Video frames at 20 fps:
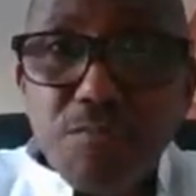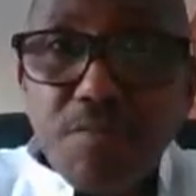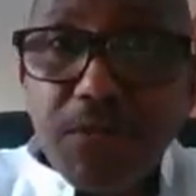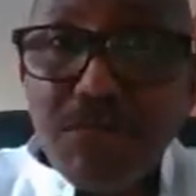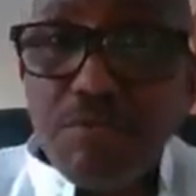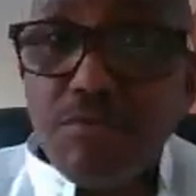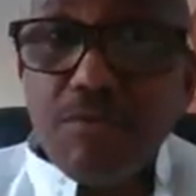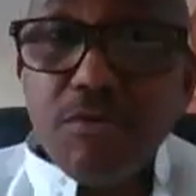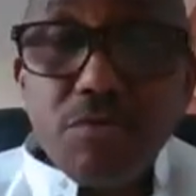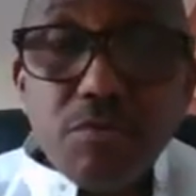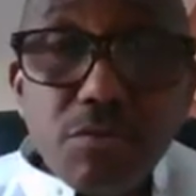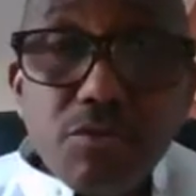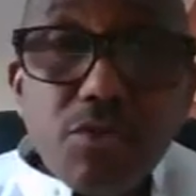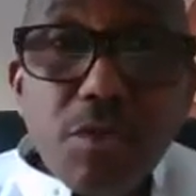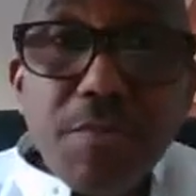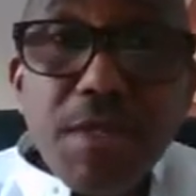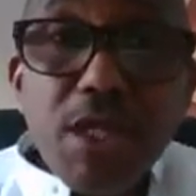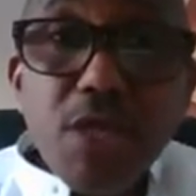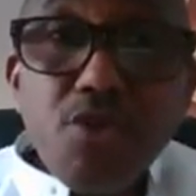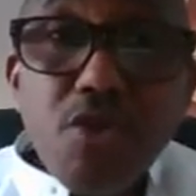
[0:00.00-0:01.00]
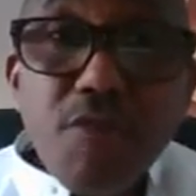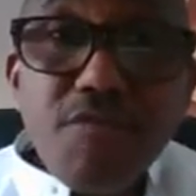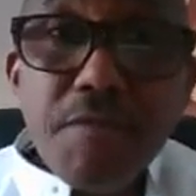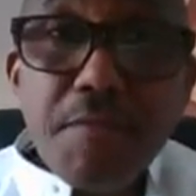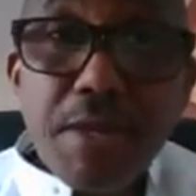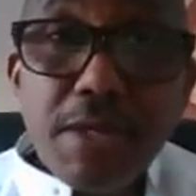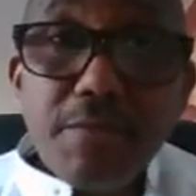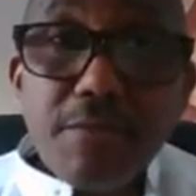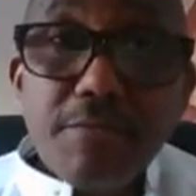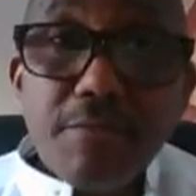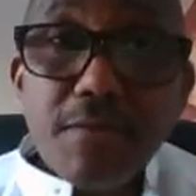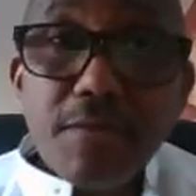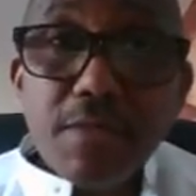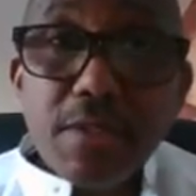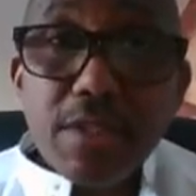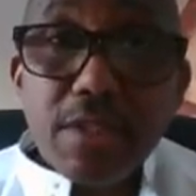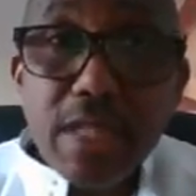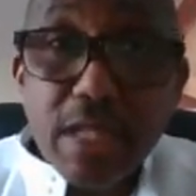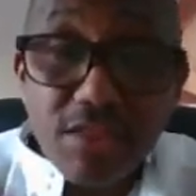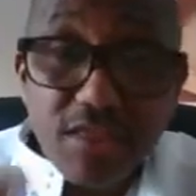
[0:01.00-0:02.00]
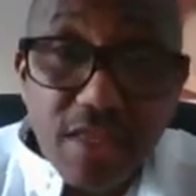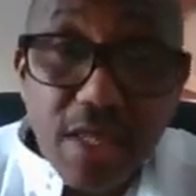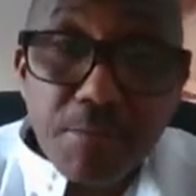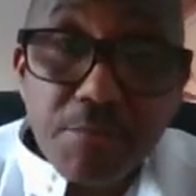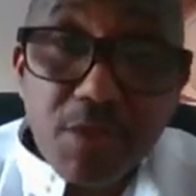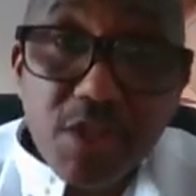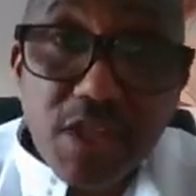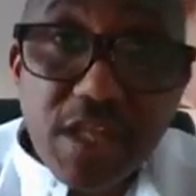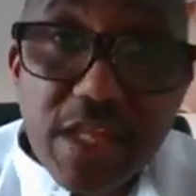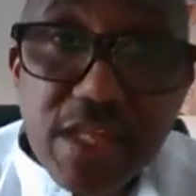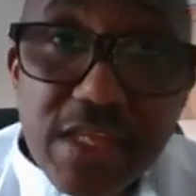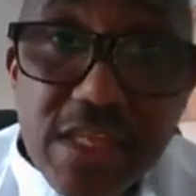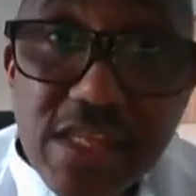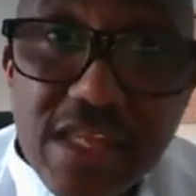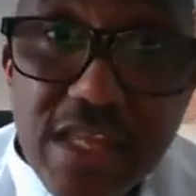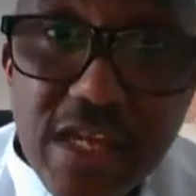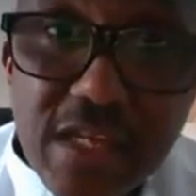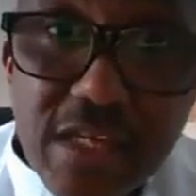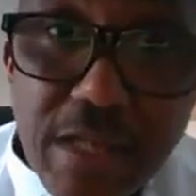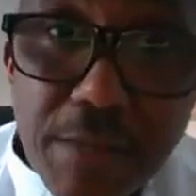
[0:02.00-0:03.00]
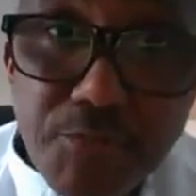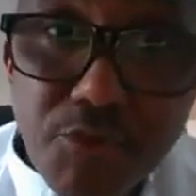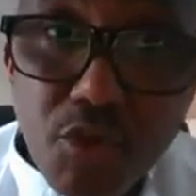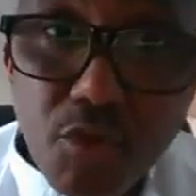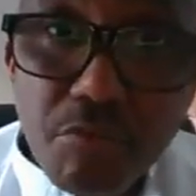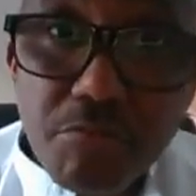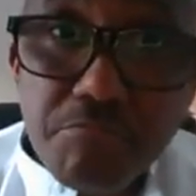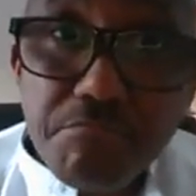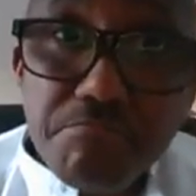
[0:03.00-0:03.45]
people to be in government. That's state capture.